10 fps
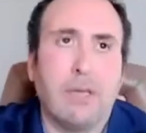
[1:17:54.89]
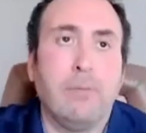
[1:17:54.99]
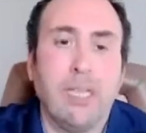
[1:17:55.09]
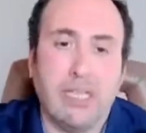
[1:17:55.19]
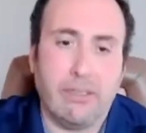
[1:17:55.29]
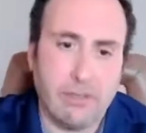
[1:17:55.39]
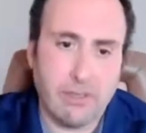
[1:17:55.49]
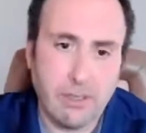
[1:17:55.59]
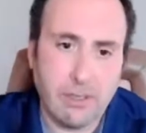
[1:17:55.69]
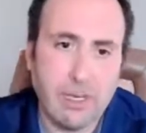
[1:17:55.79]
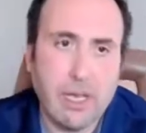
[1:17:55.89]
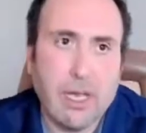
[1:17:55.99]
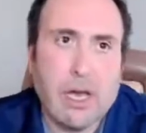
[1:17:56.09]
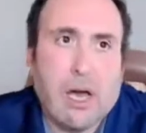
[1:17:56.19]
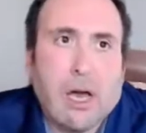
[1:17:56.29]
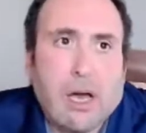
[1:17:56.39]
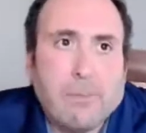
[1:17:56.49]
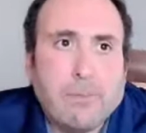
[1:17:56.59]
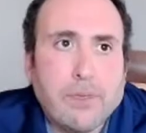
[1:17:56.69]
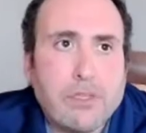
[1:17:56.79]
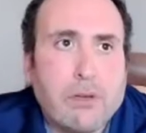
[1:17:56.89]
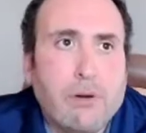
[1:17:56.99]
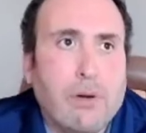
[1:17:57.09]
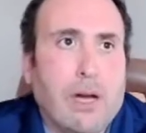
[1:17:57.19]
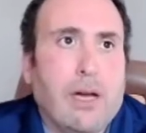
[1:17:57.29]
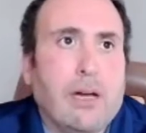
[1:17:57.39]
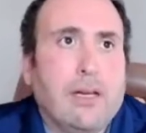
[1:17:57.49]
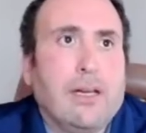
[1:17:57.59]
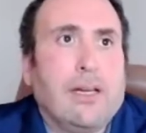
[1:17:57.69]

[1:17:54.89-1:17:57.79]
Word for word: beliefs. Um, so uh,